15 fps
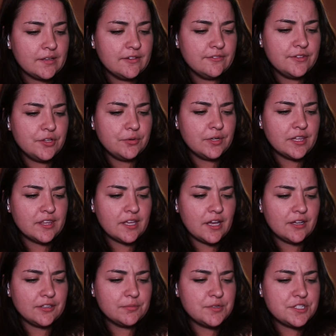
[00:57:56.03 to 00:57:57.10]
viewing the
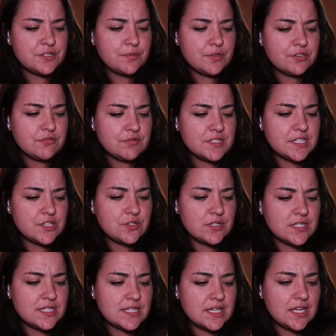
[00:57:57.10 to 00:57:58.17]
column distribution was
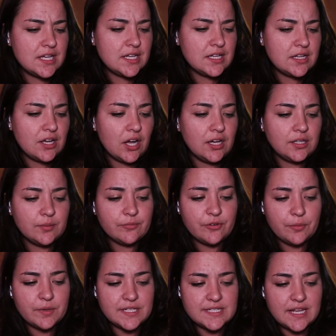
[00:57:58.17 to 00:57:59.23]
interesting. Column
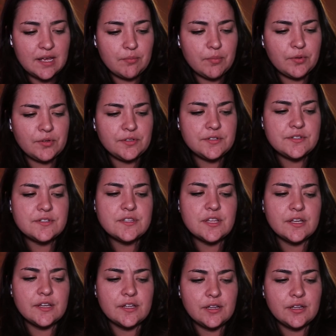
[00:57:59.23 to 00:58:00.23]
from examples, the